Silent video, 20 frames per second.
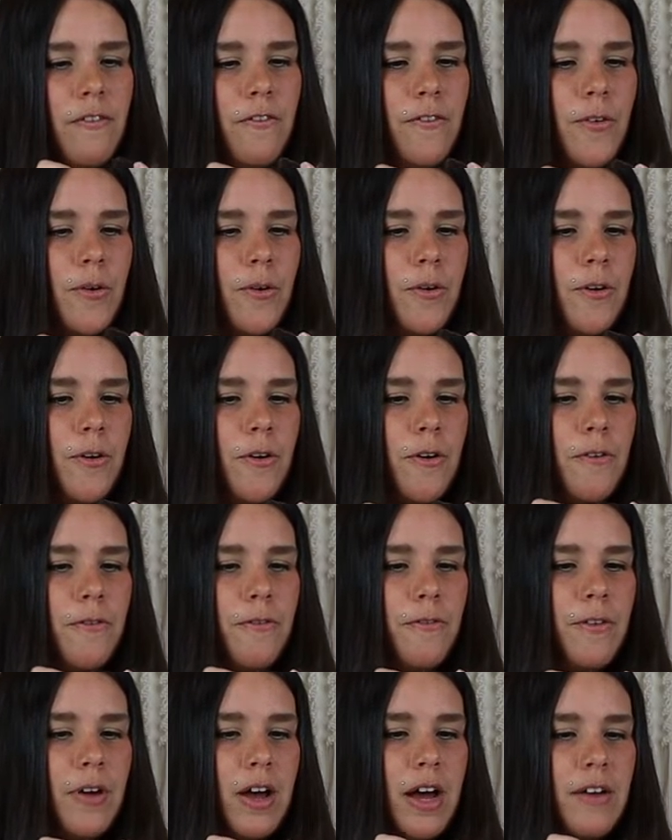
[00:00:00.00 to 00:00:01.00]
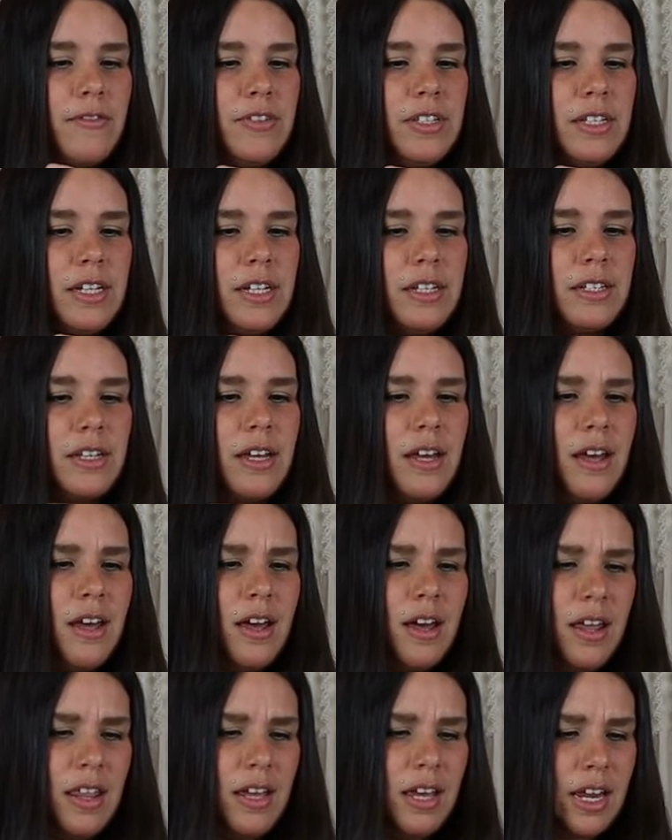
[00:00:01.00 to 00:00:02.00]
4, 5, 6,
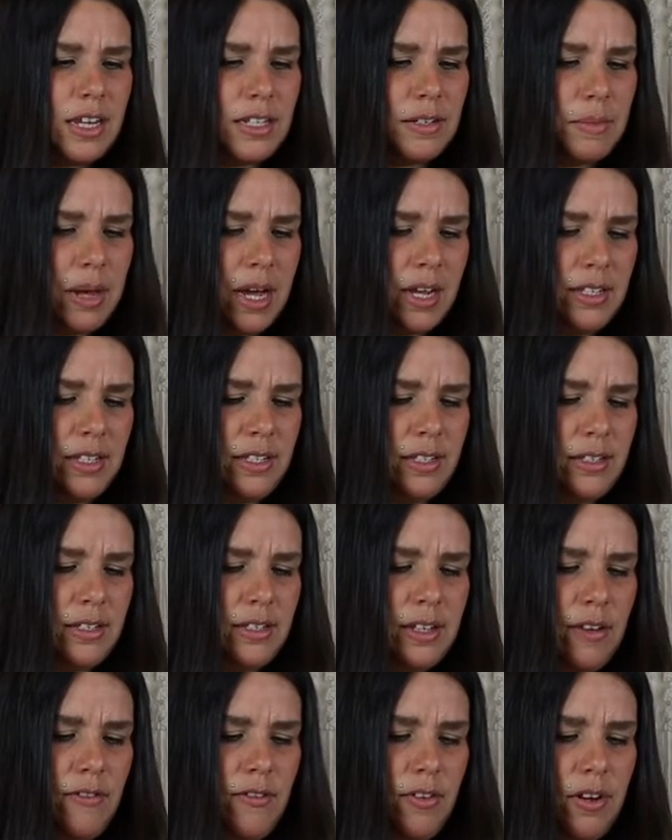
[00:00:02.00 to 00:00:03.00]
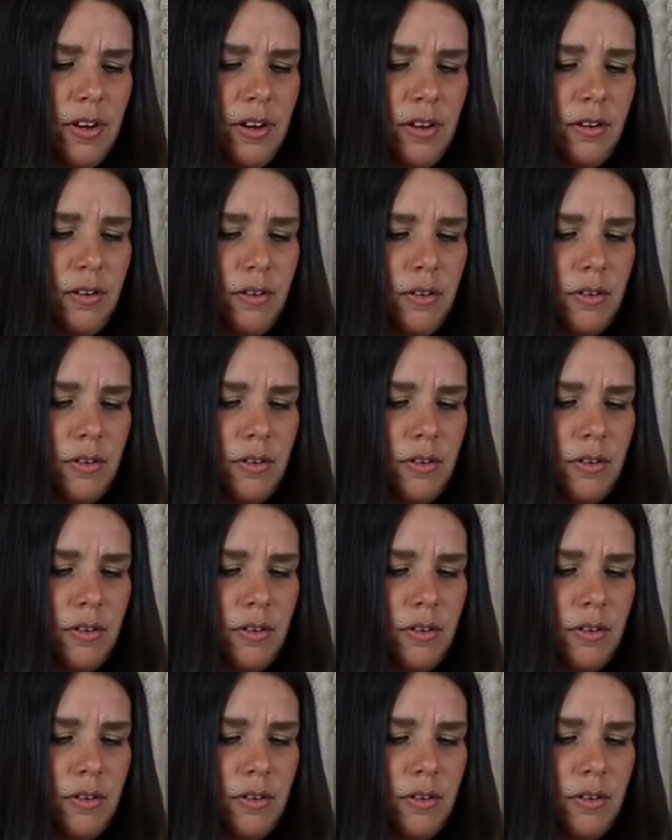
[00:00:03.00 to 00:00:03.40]
I think it has about 7,